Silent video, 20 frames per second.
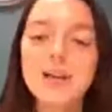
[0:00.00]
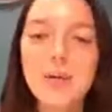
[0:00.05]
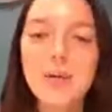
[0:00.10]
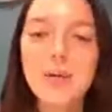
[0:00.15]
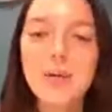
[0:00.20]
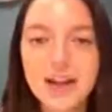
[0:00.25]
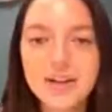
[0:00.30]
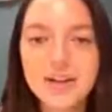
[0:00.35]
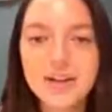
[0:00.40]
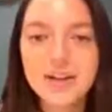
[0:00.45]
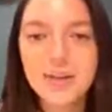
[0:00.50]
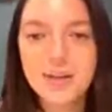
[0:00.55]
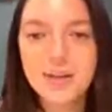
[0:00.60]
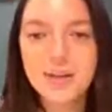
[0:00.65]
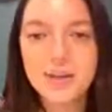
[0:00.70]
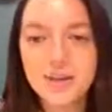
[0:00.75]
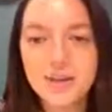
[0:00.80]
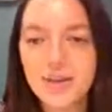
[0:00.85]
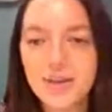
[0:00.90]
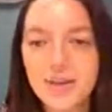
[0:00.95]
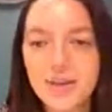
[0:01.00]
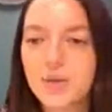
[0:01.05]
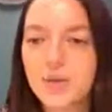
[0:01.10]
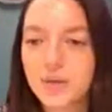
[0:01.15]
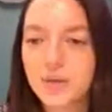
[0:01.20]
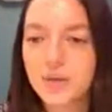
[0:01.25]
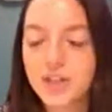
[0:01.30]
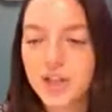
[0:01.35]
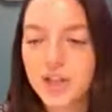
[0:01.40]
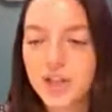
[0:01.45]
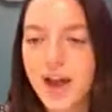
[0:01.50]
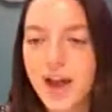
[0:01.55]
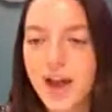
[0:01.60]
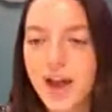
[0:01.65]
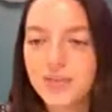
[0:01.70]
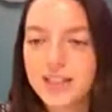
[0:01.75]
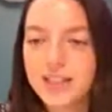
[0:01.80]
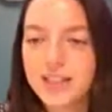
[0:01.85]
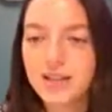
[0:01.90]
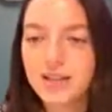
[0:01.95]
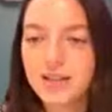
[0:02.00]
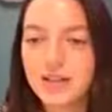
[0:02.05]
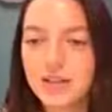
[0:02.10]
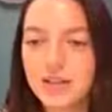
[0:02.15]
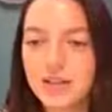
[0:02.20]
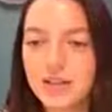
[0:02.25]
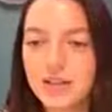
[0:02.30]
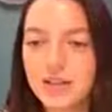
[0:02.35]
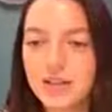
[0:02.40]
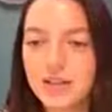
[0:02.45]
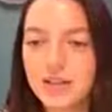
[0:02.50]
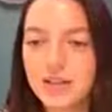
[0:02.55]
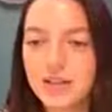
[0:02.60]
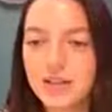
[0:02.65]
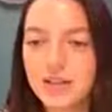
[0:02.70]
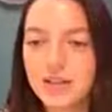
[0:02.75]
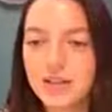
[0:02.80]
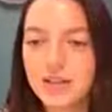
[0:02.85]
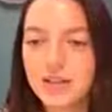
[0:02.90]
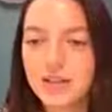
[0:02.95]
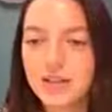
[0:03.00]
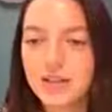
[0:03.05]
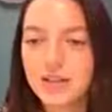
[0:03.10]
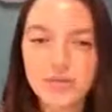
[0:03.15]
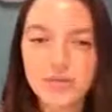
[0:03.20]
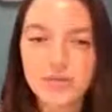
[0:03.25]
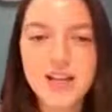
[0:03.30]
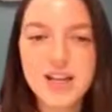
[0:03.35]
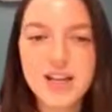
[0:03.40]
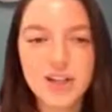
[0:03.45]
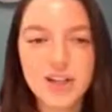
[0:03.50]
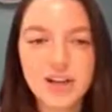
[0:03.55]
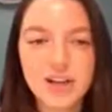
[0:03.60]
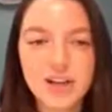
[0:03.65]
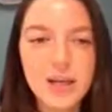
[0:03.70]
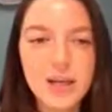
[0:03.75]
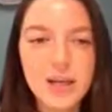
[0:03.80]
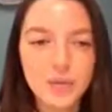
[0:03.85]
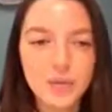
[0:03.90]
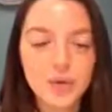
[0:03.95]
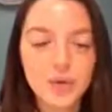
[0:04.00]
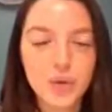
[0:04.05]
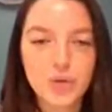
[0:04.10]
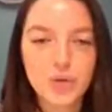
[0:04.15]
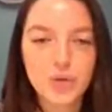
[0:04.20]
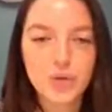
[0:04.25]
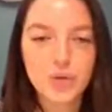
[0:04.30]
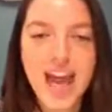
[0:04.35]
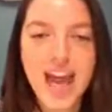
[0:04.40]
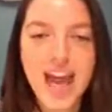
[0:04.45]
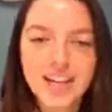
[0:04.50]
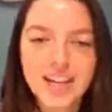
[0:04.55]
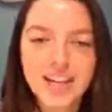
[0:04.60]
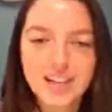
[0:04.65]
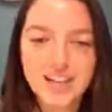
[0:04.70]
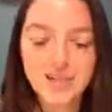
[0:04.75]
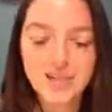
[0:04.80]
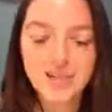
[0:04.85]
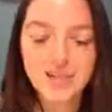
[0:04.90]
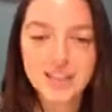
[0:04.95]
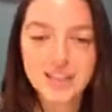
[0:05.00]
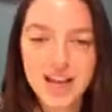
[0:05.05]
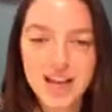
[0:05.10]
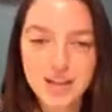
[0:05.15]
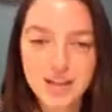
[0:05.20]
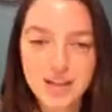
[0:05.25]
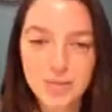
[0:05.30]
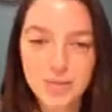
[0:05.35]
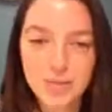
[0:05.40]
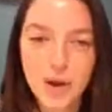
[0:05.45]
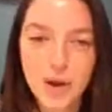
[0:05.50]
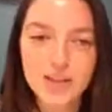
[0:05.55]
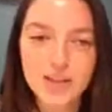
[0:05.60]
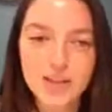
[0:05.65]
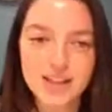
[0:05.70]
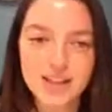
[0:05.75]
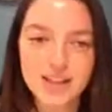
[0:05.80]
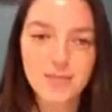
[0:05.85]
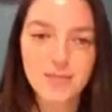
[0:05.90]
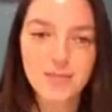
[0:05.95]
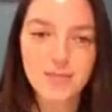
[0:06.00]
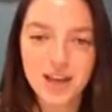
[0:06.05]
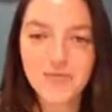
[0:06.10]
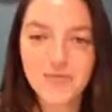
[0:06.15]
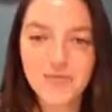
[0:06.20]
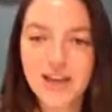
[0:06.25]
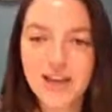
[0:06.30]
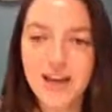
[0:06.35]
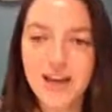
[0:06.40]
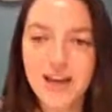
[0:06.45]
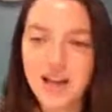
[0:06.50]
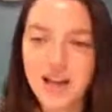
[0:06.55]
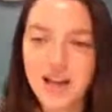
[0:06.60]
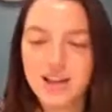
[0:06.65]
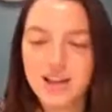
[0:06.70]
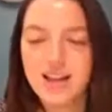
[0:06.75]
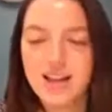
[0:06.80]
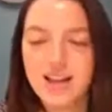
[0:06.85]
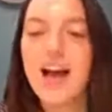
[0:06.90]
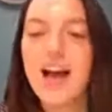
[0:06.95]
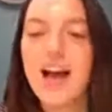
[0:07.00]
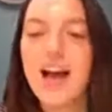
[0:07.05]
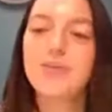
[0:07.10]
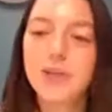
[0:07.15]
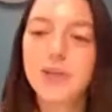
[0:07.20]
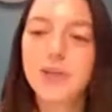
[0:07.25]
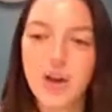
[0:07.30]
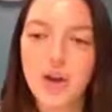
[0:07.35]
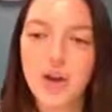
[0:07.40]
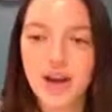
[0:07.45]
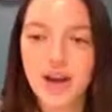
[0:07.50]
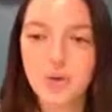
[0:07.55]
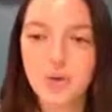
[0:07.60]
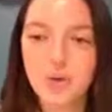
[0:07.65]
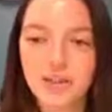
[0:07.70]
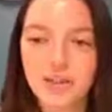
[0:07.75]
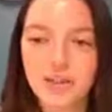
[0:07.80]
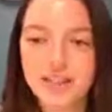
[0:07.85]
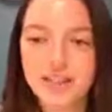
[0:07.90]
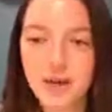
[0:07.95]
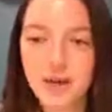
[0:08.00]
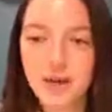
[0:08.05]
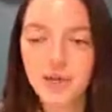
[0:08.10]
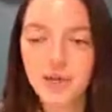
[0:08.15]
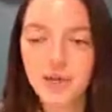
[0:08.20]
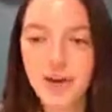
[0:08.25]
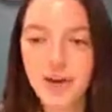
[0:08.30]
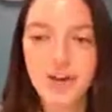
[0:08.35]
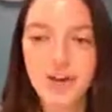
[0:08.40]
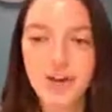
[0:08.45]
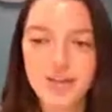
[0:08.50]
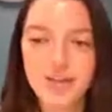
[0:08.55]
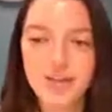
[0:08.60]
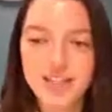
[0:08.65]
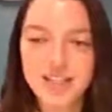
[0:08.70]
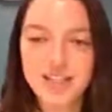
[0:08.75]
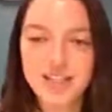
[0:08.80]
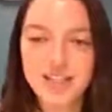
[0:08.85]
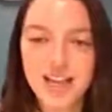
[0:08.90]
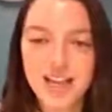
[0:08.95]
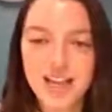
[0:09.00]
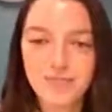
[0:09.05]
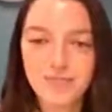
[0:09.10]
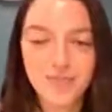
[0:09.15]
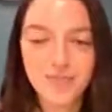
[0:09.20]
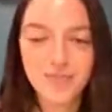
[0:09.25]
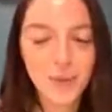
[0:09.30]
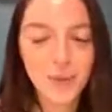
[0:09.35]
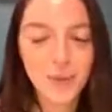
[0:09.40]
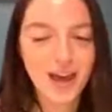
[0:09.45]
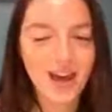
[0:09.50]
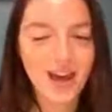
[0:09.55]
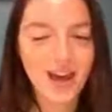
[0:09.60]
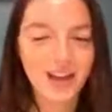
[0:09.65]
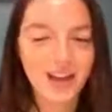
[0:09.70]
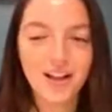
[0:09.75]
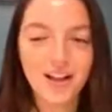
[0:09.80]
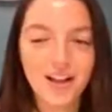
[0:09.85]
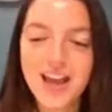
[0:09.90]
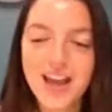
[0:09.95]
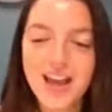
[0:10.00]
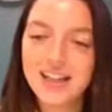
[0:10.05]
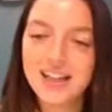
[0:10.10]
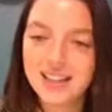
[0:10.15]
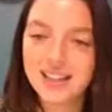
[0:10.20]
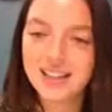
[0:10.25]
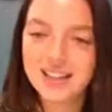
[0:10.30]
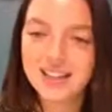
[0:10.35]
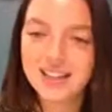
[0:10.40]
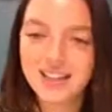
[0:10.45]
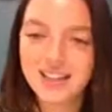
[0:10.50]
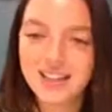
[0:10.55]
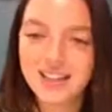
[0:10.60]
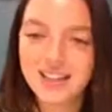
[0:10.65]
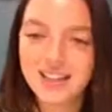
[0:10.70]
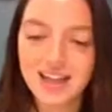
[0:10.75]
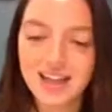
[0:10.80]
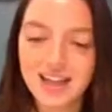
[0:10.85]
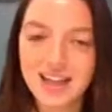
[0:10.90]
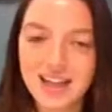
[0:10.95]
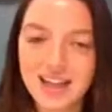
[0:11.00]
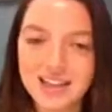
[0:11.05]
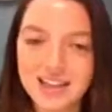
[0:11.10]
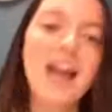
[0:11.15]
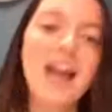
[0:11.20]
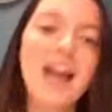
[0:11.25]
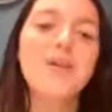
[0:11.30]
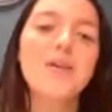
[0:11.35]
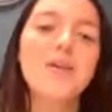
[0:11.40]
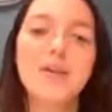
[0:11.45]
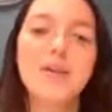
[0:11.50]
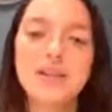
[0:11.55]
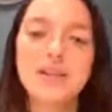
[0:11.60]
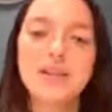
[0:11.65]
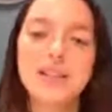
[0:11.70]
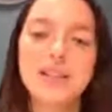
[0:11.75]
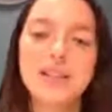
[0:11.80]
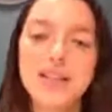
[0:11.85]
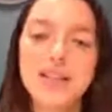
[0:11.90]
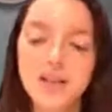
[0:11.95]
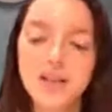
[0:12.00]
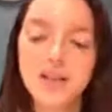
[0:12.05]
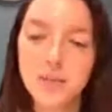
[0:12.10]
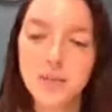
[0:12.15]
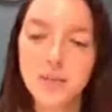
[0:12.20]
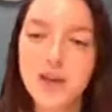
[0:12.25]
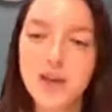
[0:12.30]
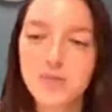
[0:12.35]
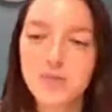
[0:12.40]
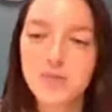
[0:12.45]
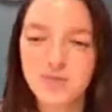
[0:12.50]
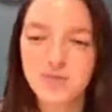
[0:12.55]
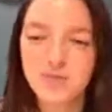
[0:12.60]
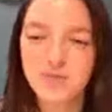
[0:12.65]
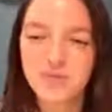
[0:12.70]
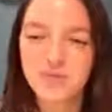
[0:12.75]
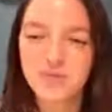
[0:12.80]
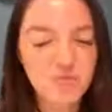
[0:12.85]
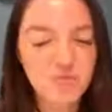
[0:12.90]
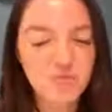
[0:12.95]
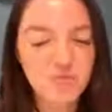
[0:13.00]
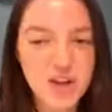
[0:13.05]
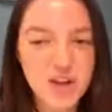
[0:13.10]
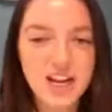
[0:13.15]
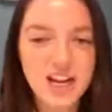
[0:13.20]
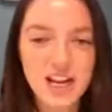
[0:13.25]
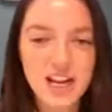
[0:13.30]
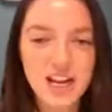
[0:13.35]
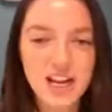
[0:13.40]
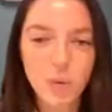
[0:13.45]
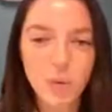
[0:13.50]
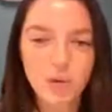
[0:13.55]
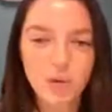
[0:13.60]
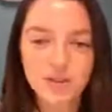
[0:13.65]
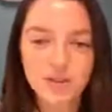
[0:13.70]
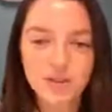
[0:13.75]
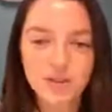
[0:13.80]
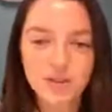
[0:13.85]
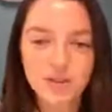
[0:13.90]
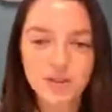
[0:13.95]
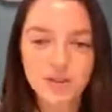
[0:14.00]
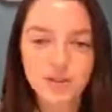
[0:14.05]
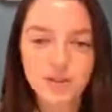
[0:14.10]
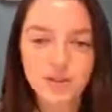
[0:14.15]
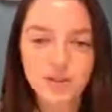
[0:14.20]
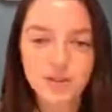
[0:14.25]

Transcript: Now, it might not be something that you want to do every single time. However, when you're reaching sort of the end of a tender process, it might be time to go that one step further and see, okay, are they listed, linked to any businesses that we don't really want